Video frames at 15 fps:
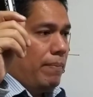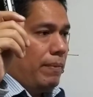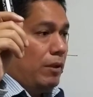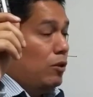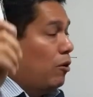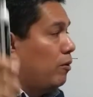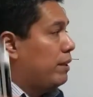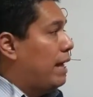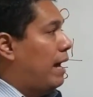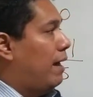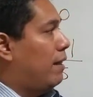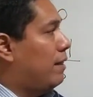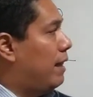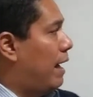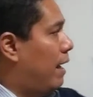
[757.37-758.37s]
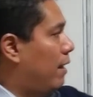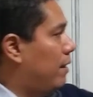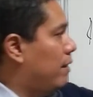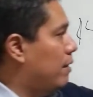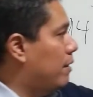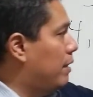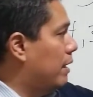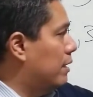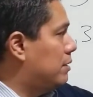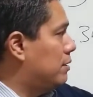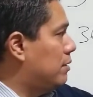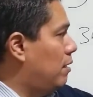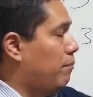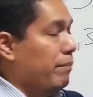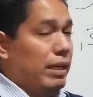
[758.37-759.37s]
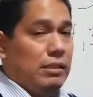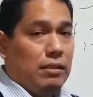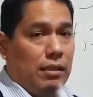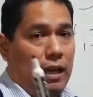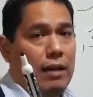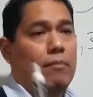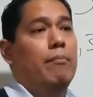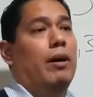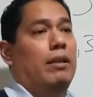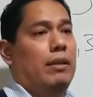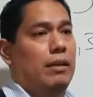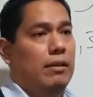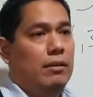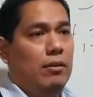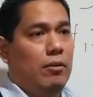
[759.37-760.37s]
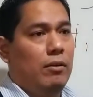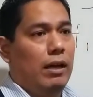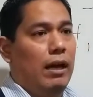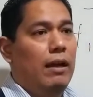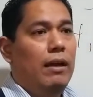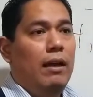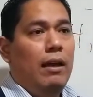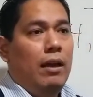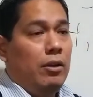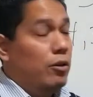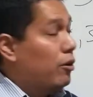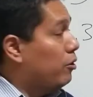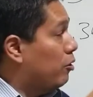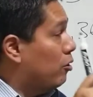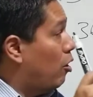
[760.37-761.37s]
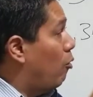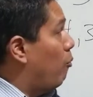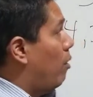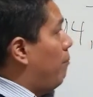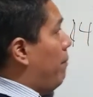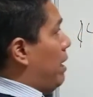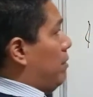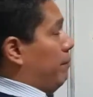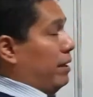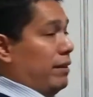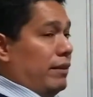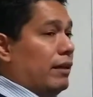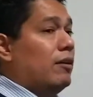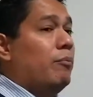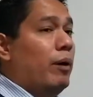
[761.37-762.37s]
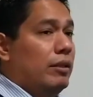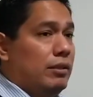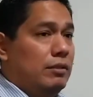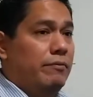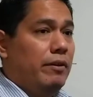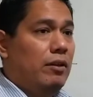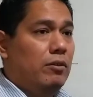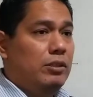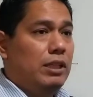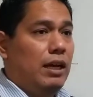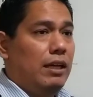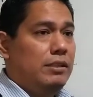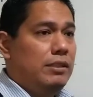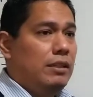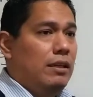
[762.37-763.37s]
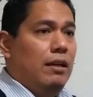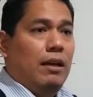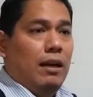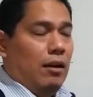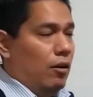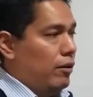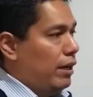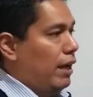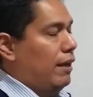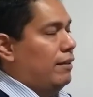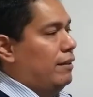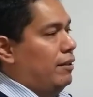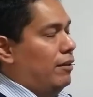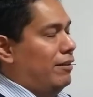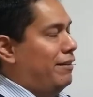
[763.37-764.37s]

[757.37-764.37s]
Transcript: you know, that that this means a lot of money. Okay. You you know what made me think about this video, Josh? What's that? Okay. The,